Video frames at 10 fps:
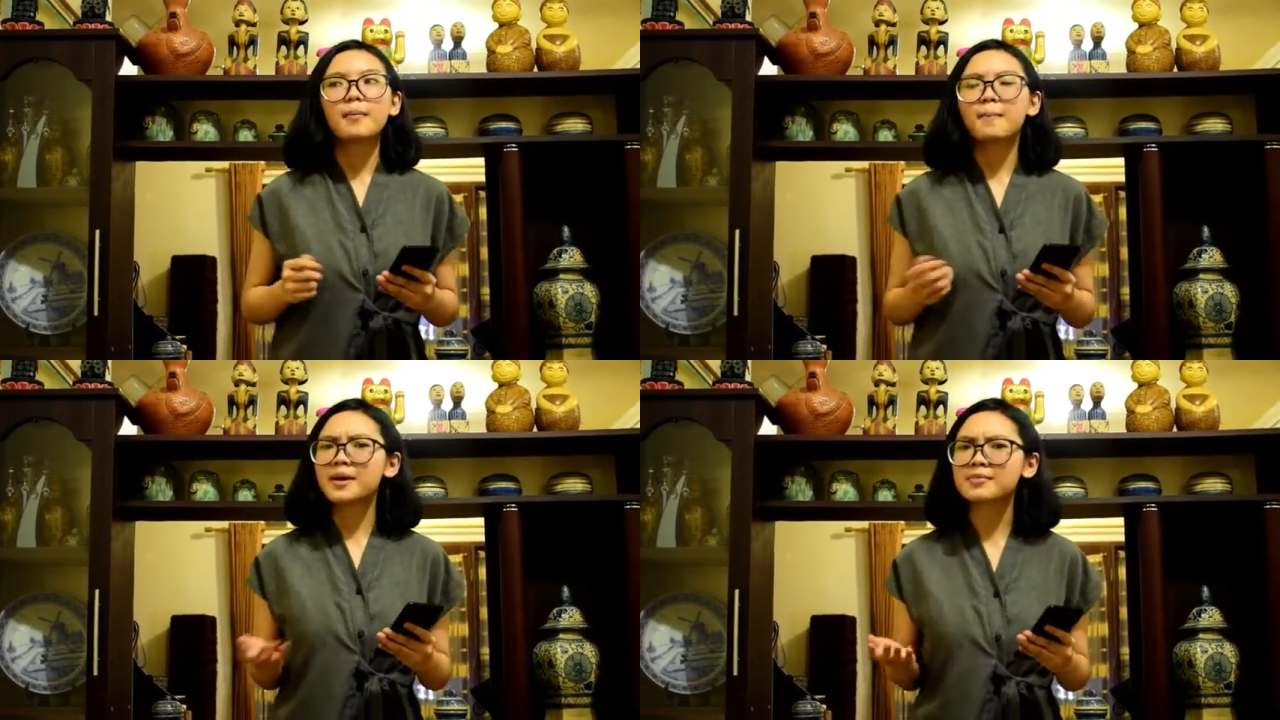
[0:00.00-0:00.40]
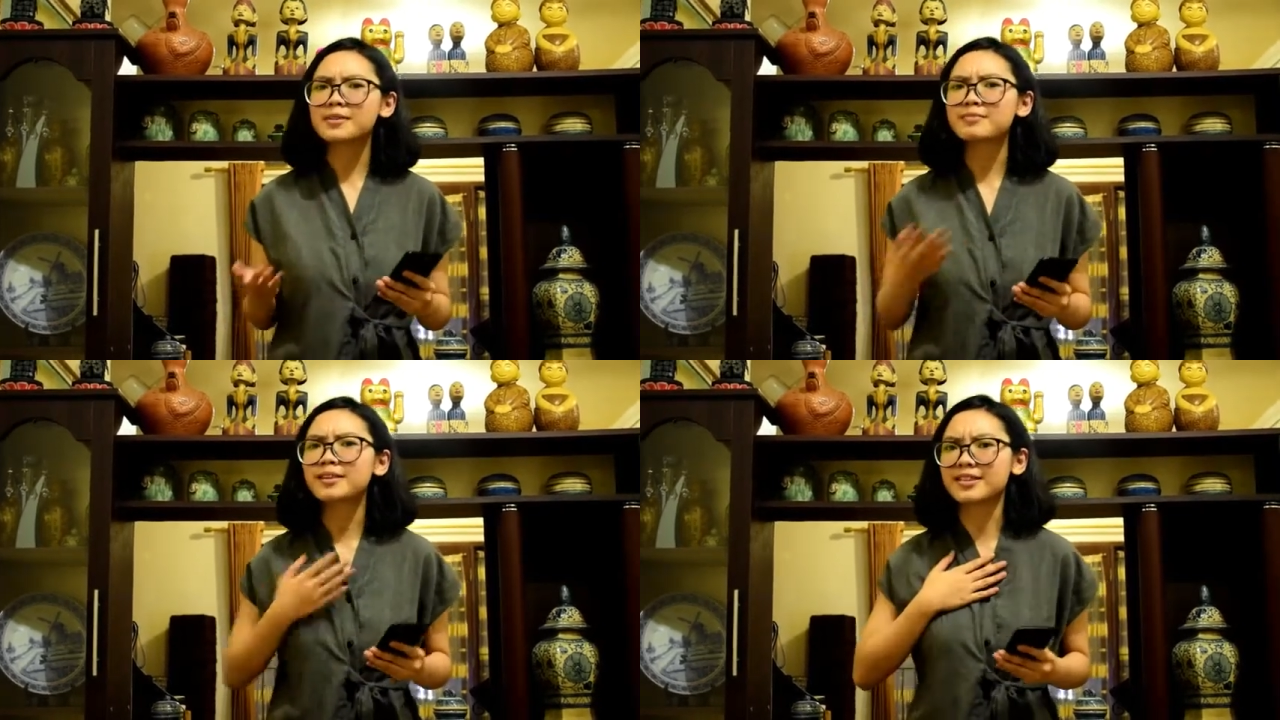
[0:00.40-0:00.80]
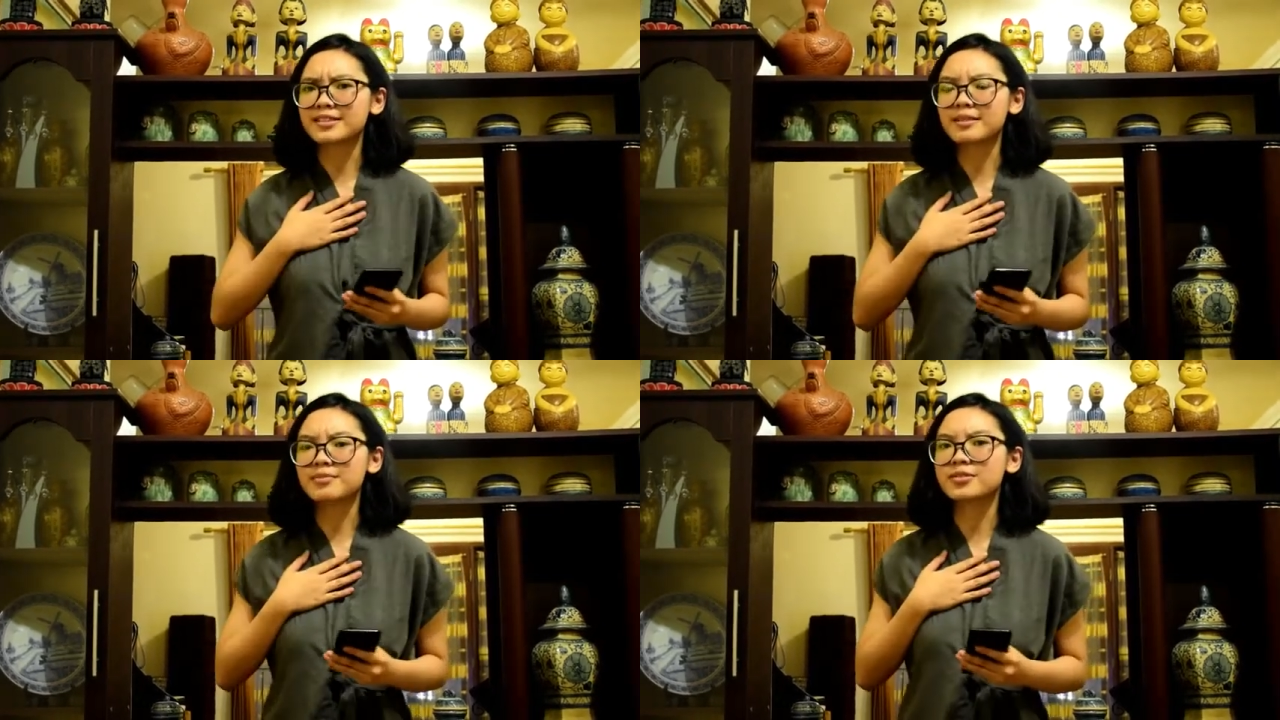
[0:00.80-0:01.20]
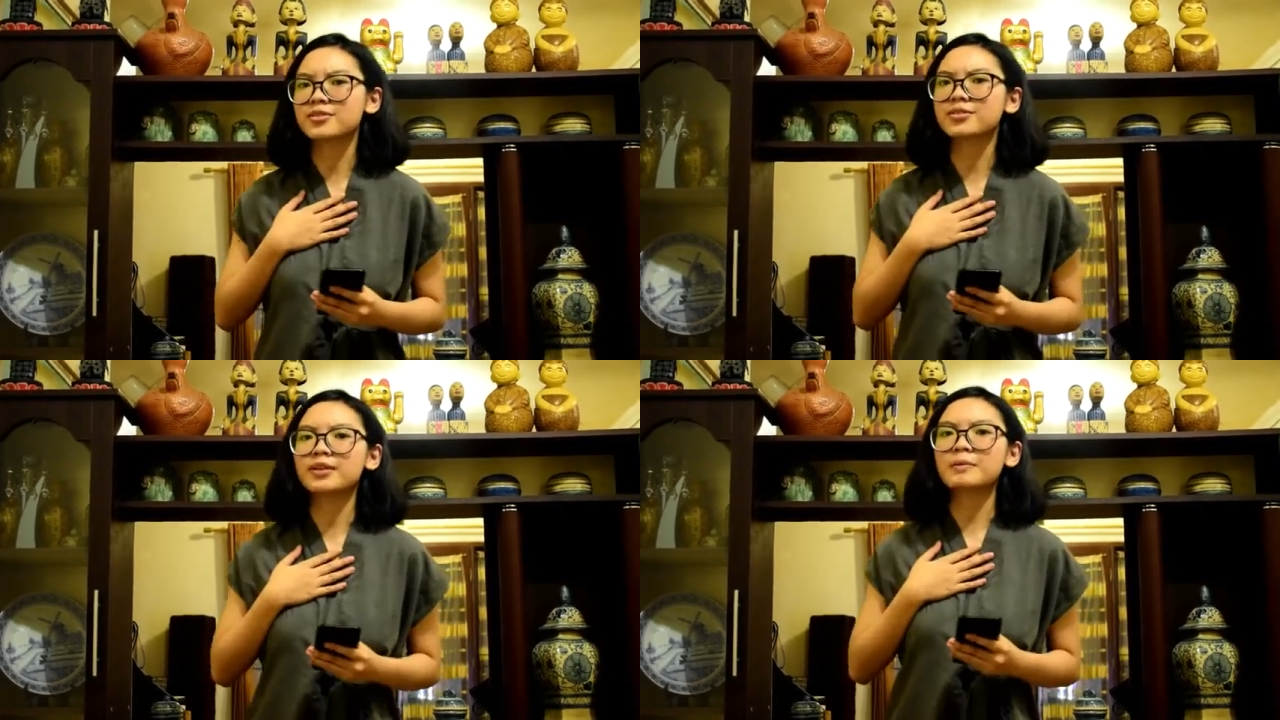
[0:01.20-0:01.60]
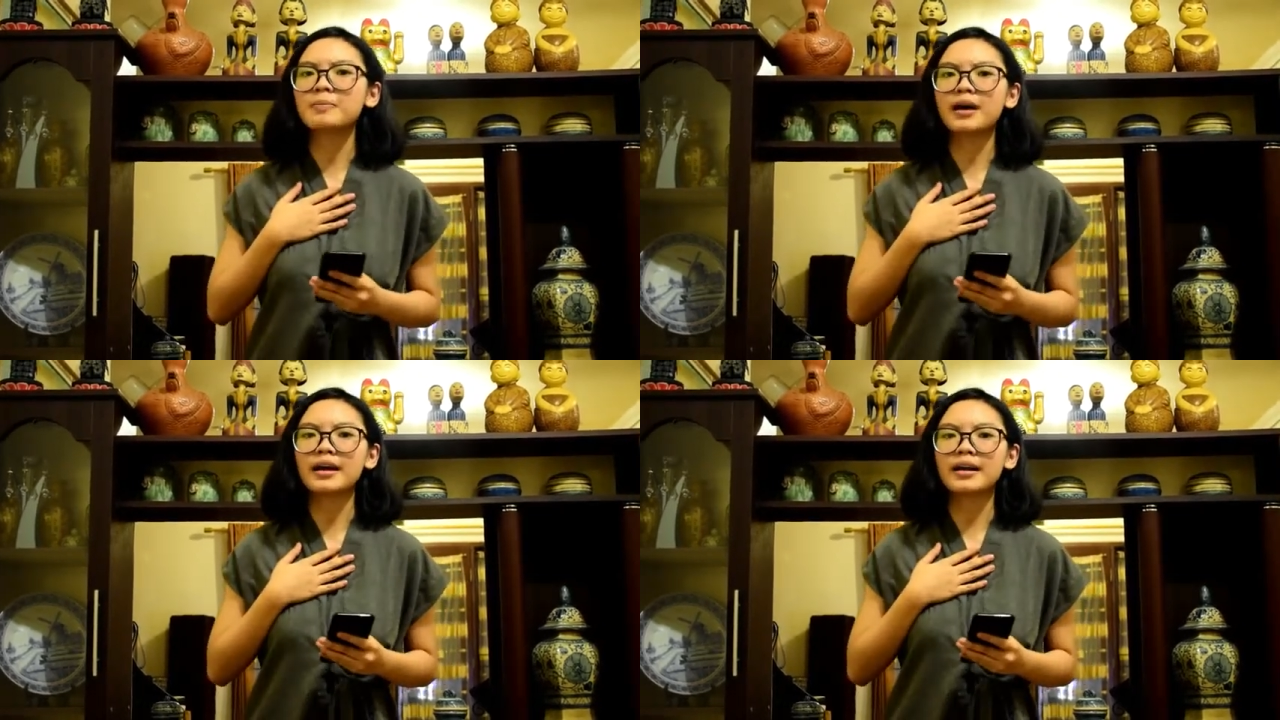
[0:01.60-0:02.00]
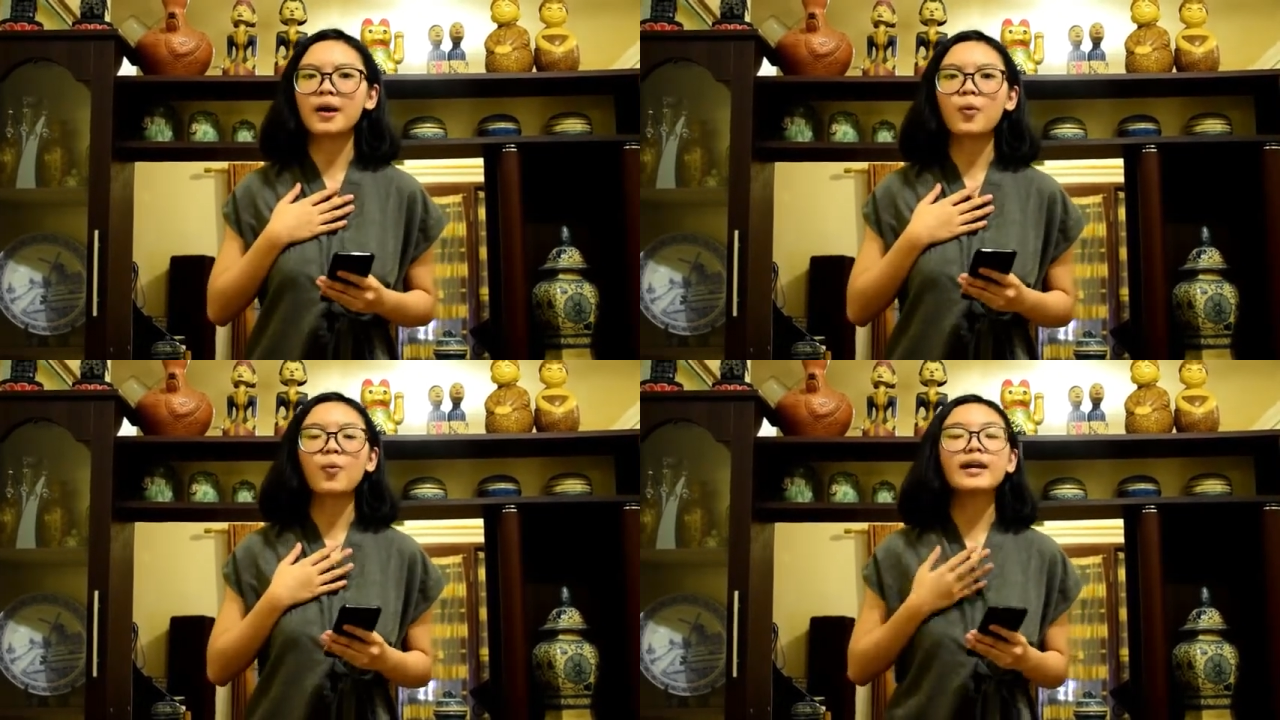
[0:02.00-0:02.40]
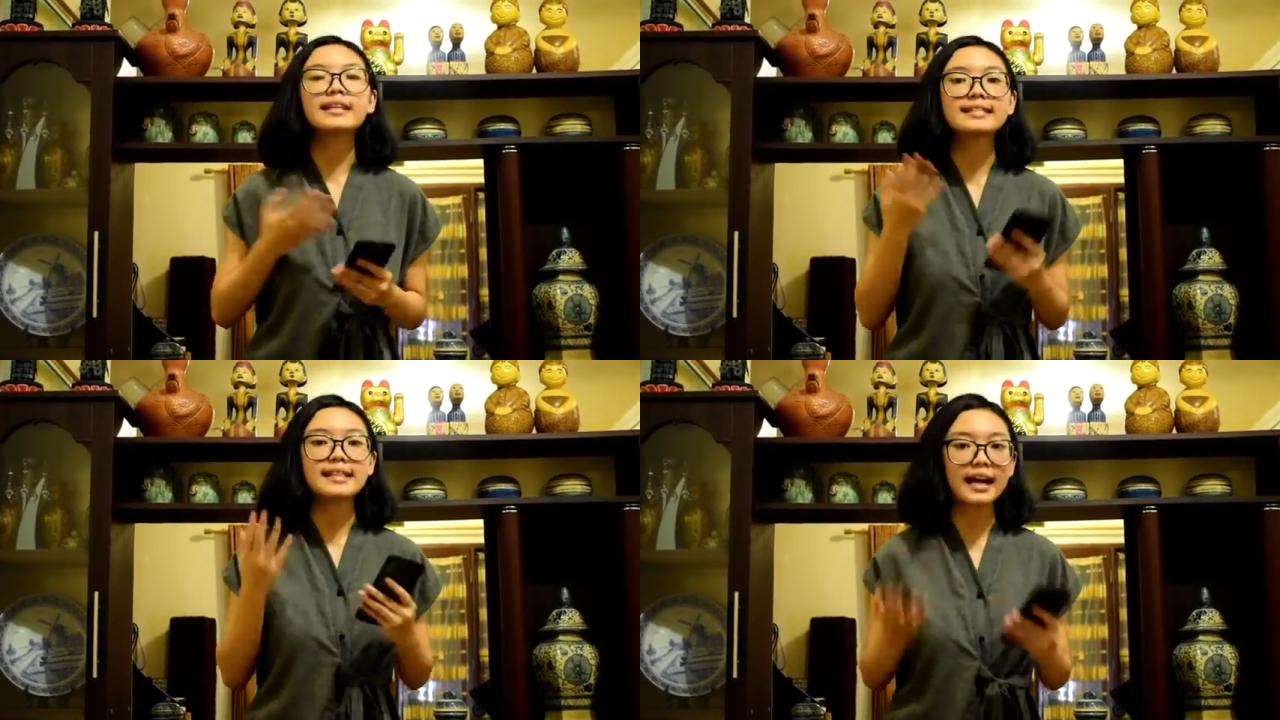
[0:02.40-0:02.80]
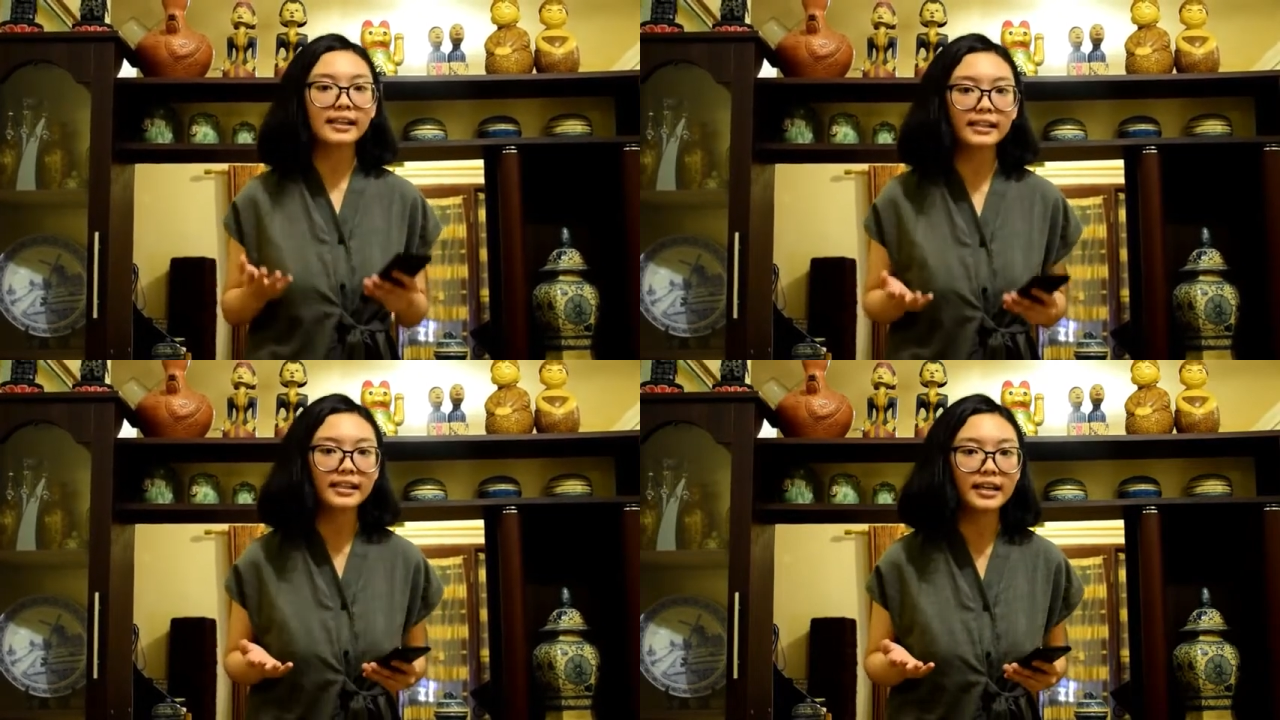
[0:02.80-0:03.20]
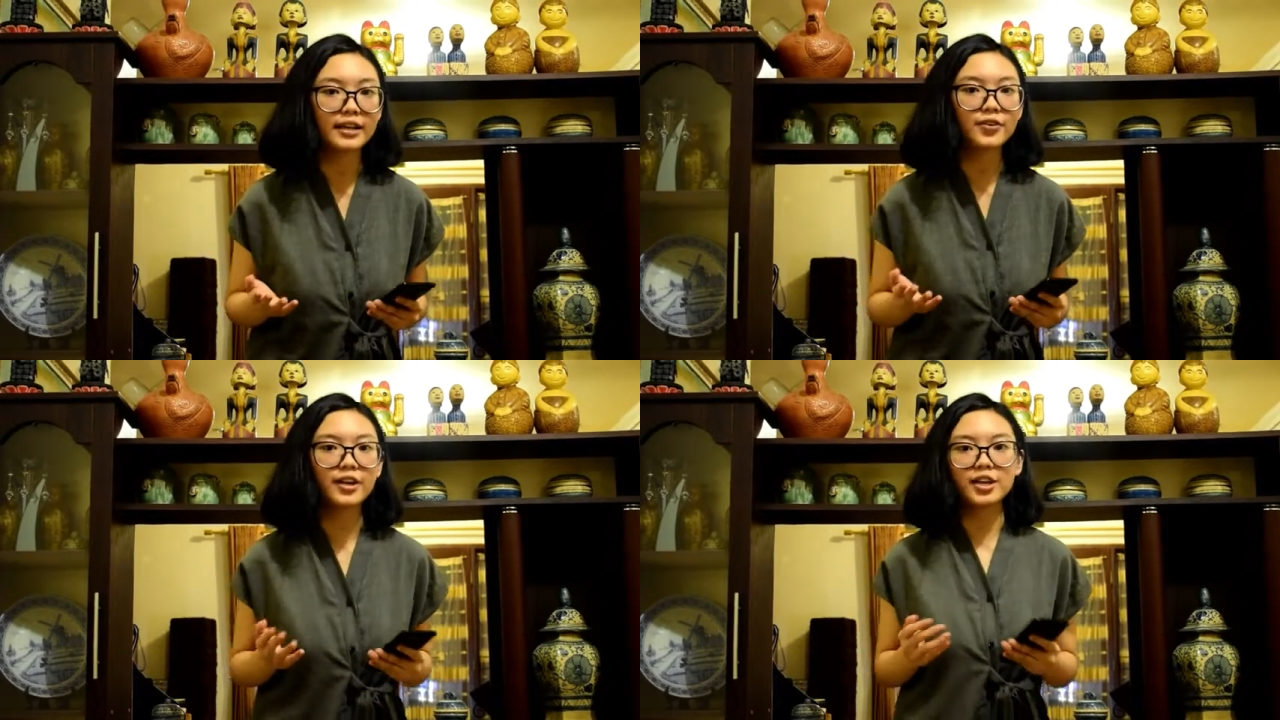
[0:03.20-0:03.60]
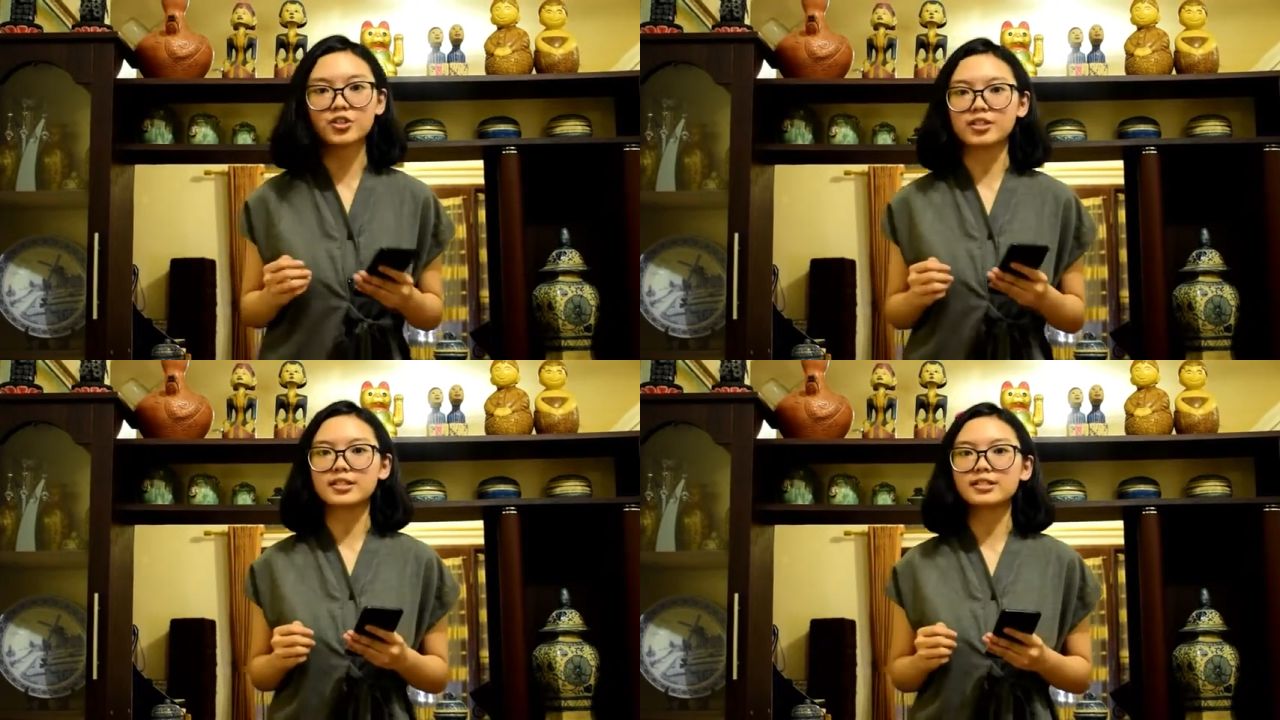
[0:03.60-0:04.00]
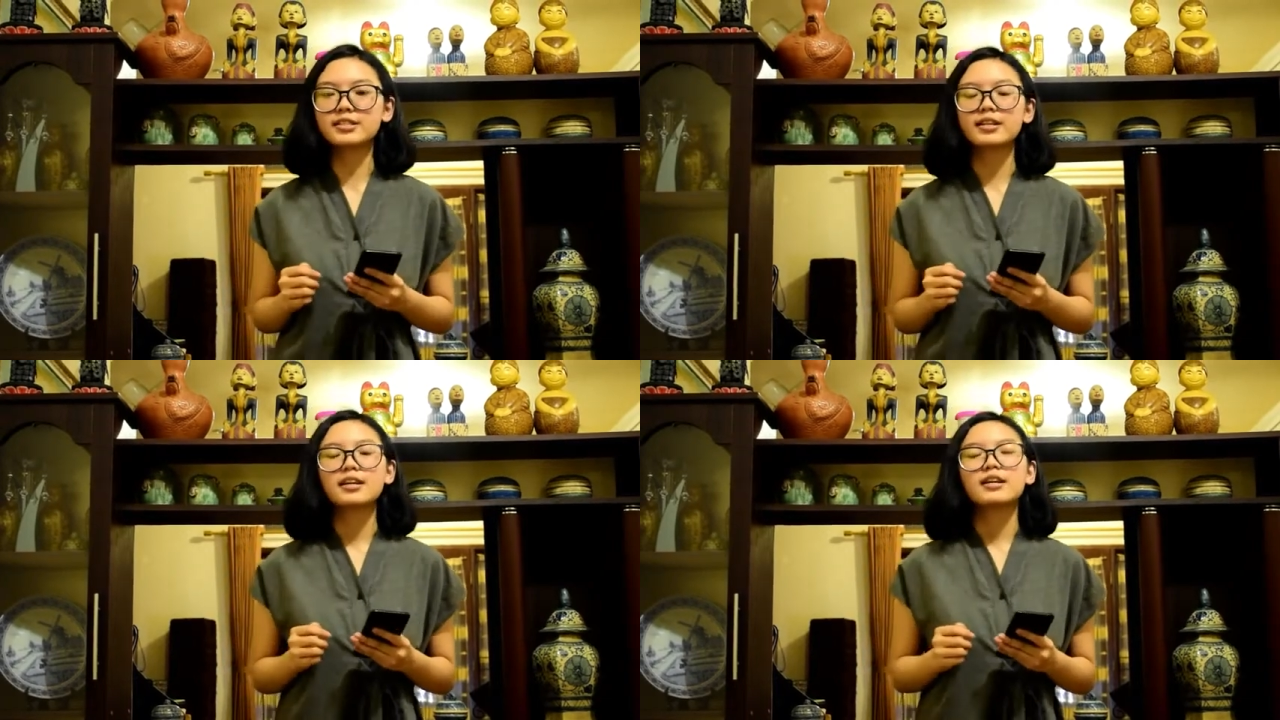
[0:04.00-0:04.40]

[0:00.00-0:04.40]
Maybe it's because I'm a student, but what exactly education is?